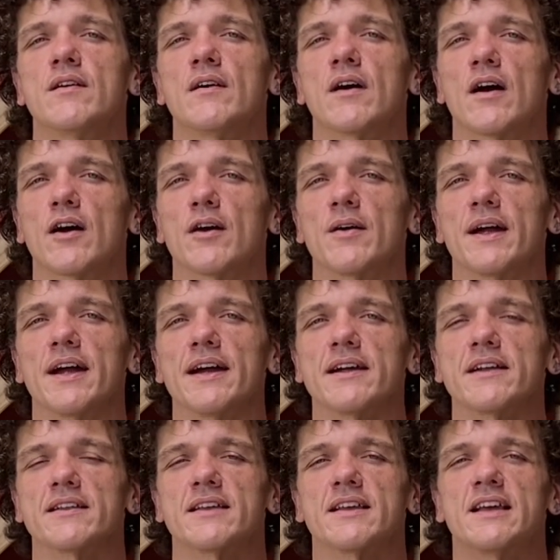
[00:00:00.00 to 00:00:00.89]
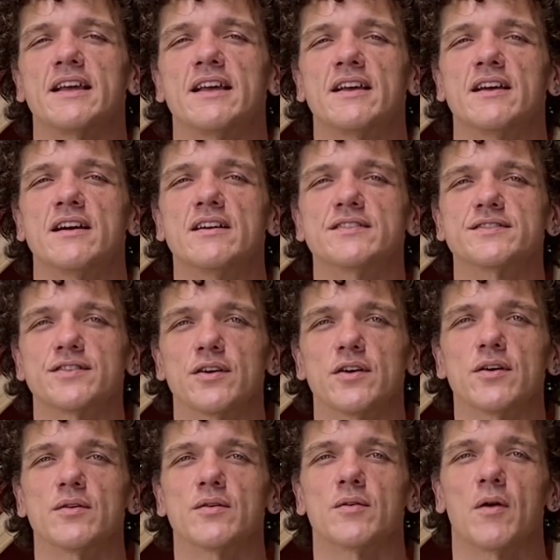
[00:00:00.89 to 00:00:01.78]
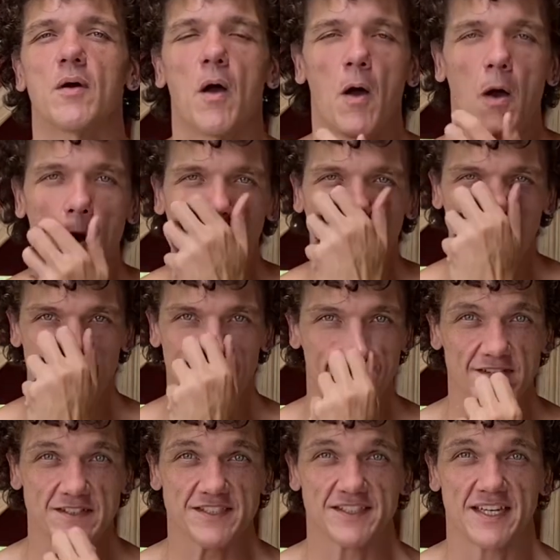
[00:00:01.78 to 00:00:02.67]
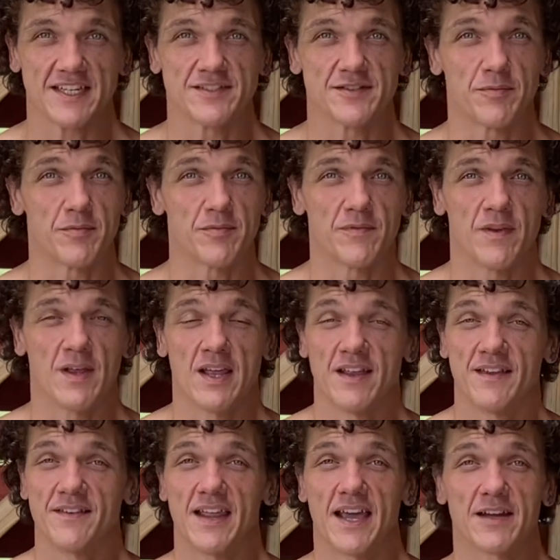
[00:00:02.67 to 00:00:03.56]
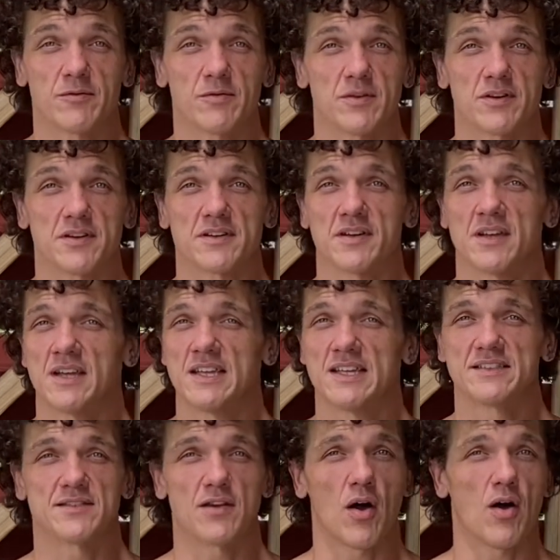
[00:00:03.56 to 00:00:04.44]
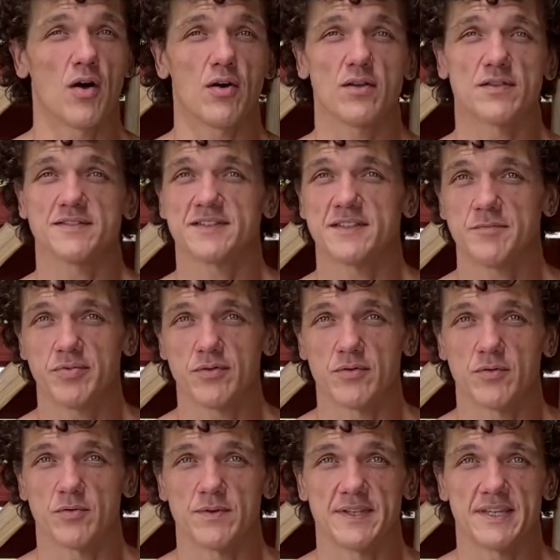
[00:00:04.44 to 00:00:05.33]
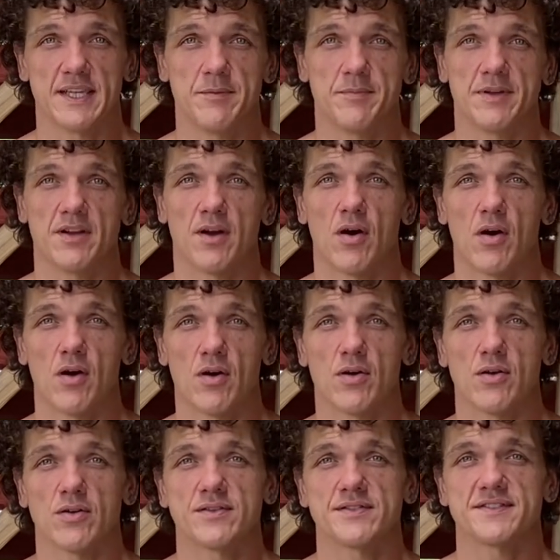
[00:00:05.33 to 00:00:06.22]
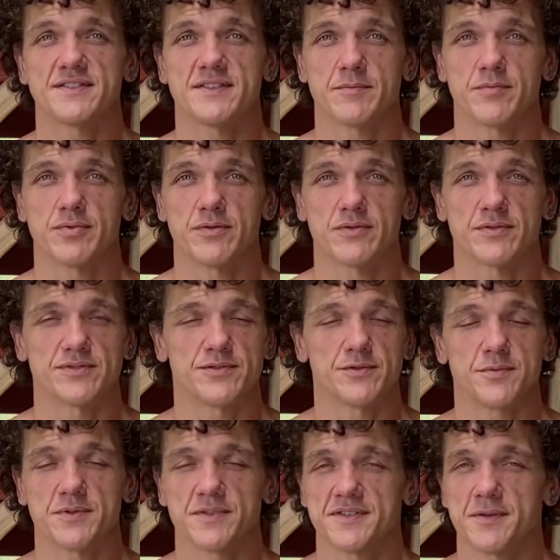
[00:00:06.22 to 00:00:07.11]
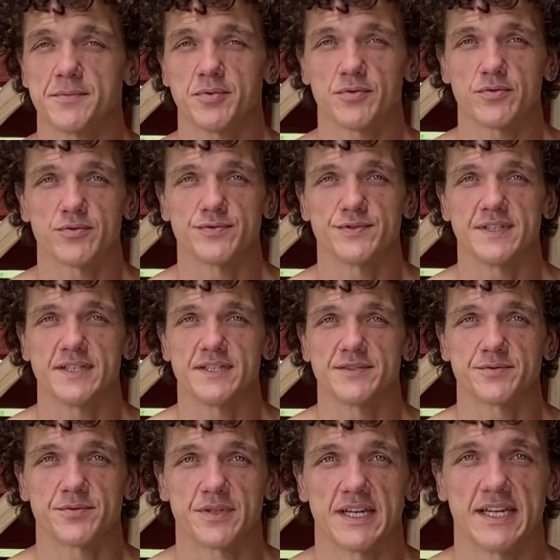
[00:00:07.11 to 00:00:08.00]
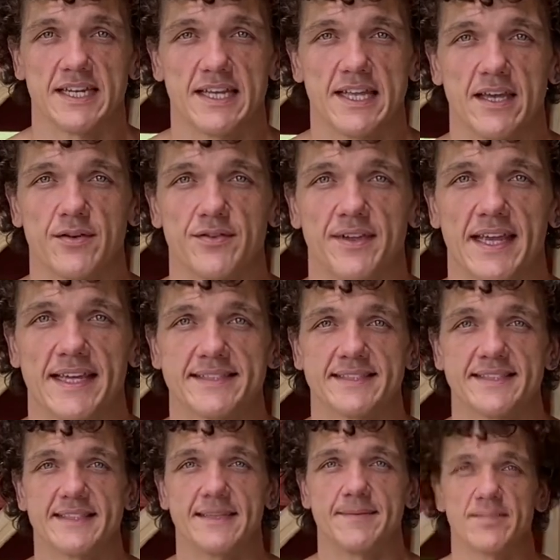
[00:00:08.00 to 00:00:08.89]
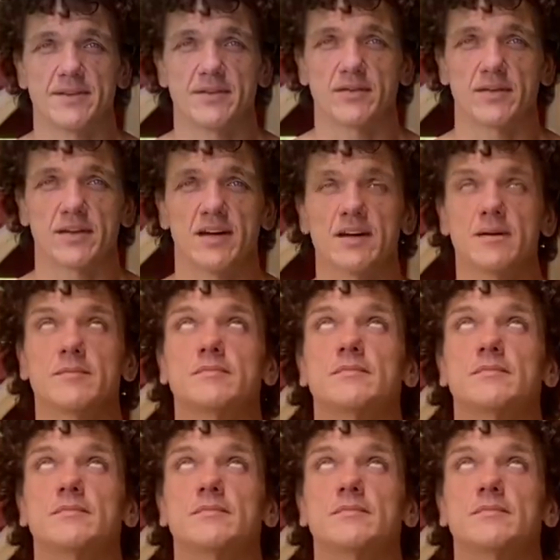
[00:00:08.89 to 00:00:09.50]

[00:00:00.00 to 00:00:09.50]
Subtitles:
All right, so our first stage of neck work, all simple. Keep it all simple, super simple routine. We're gonna inhale nice and deep and look up.